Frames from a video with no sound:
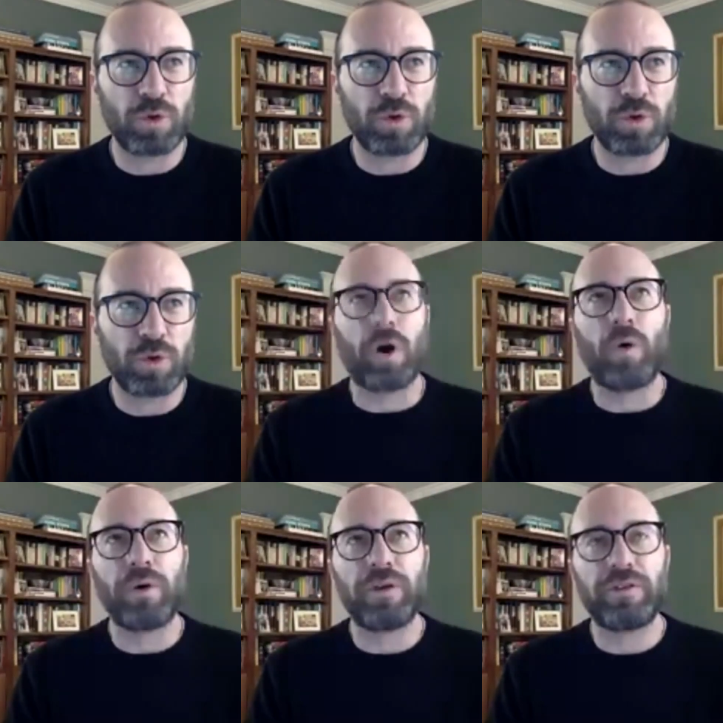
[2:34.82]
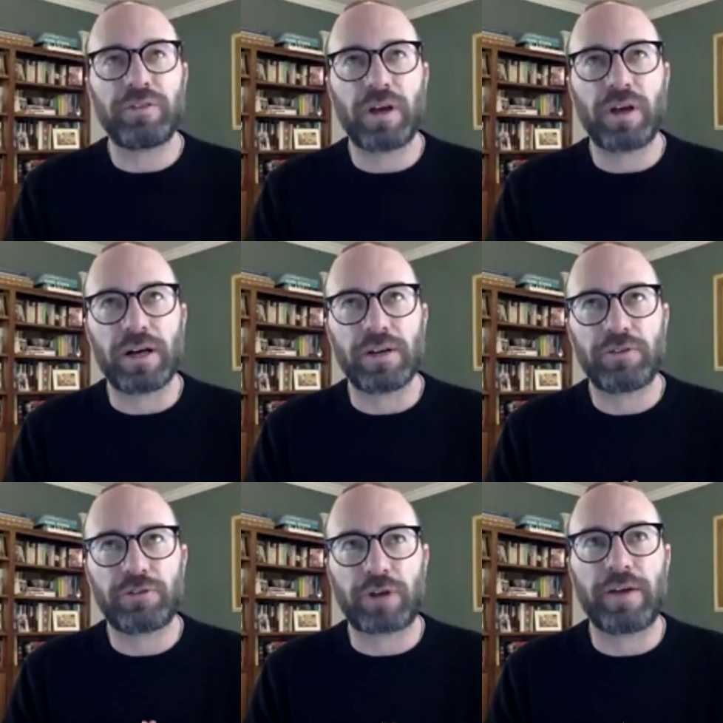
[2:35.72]
What we always uh,
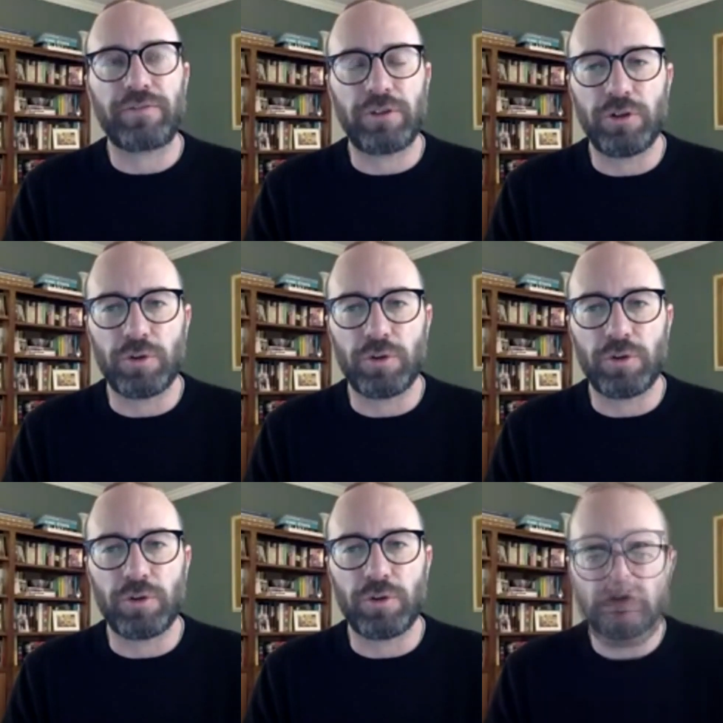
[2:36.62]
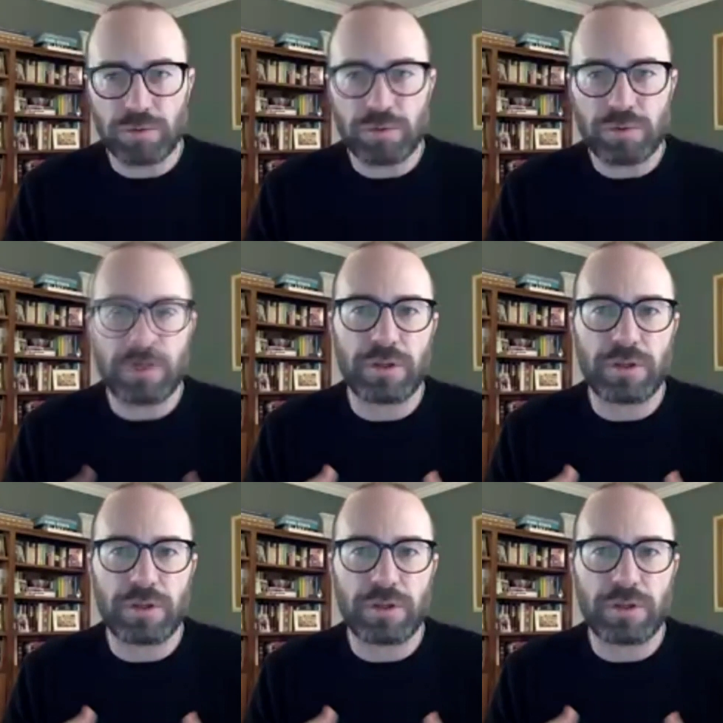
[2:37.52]
strive to do was to use
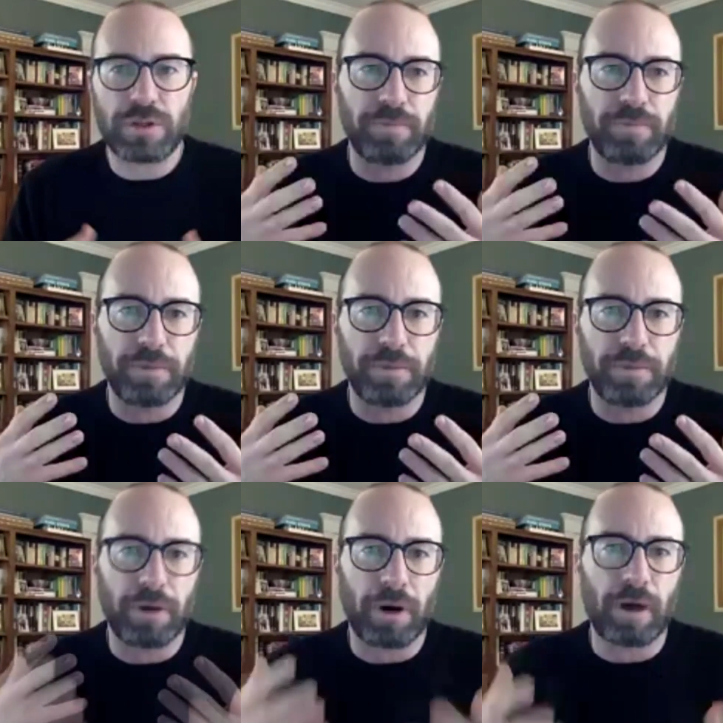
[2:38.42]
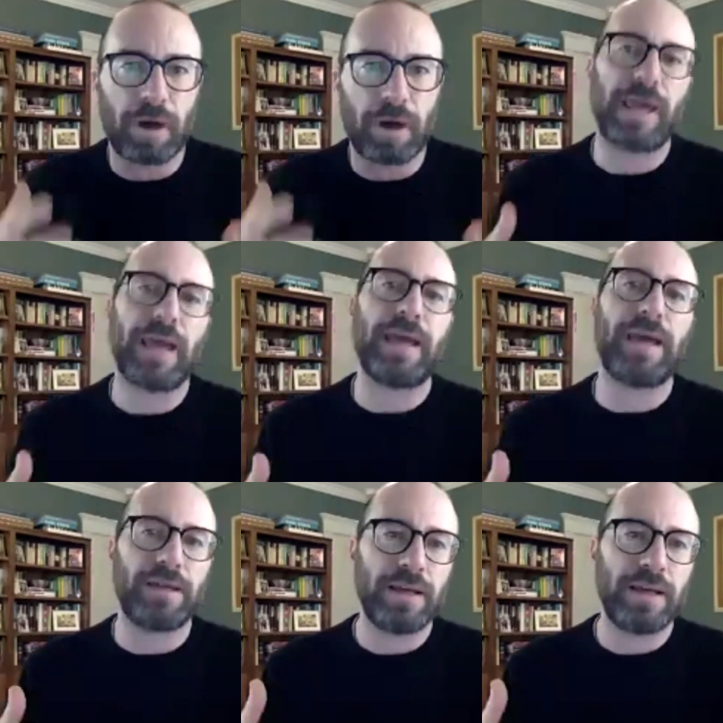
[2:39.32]
the the Baum canon
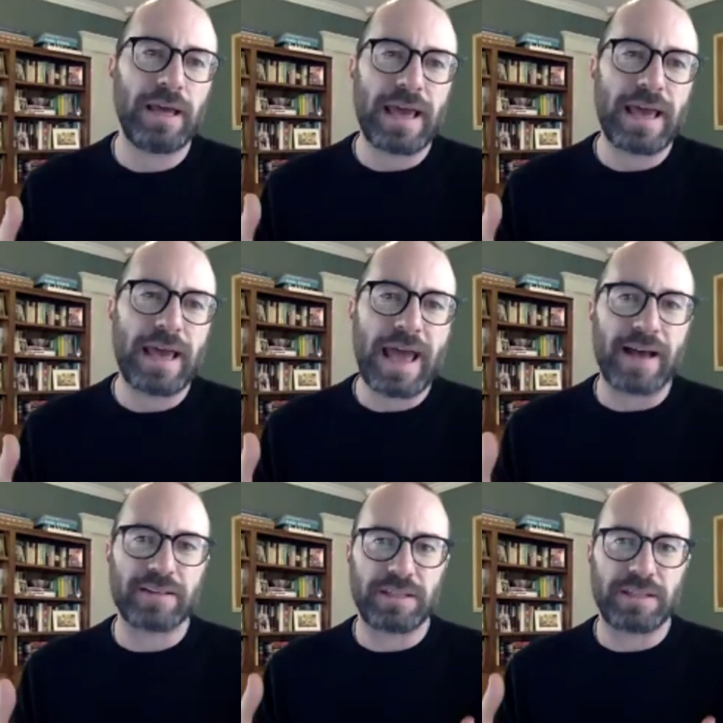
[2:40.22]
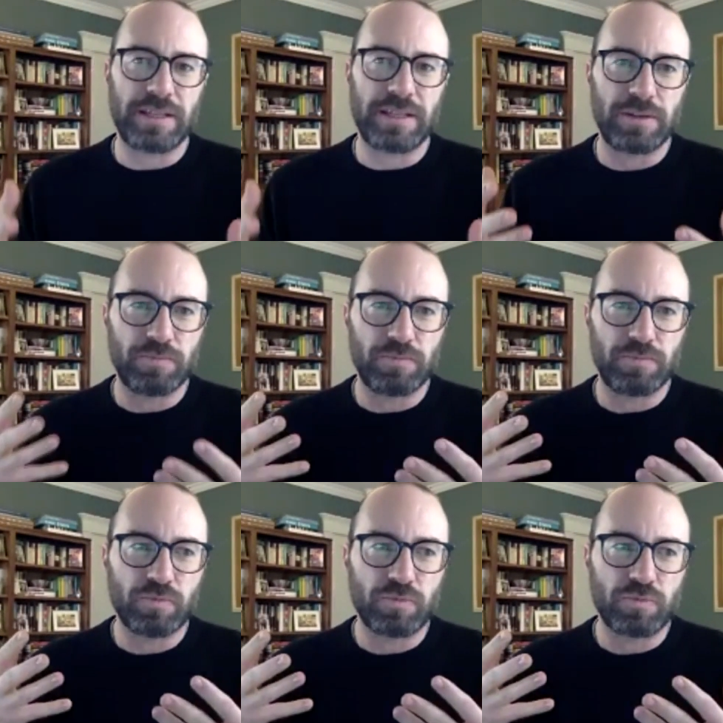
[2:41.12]
as the
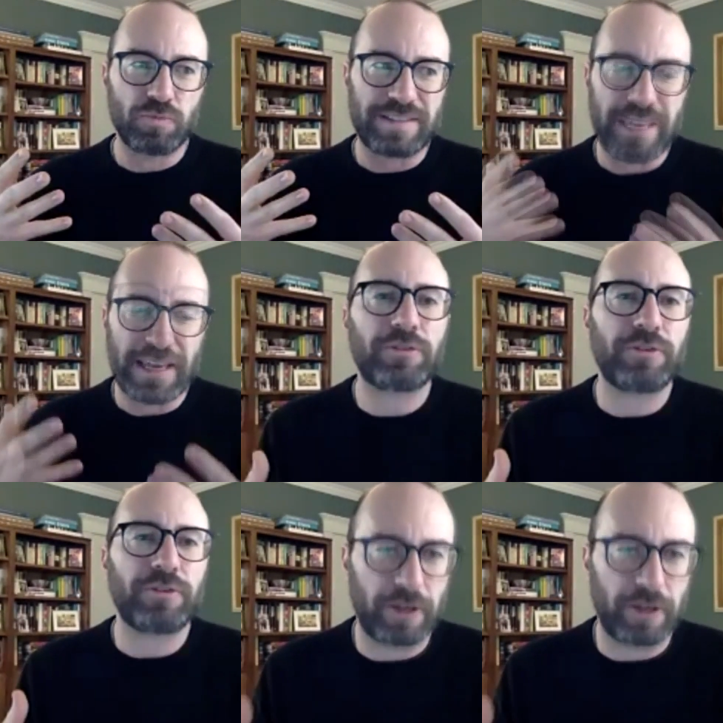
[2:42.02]
as the history of our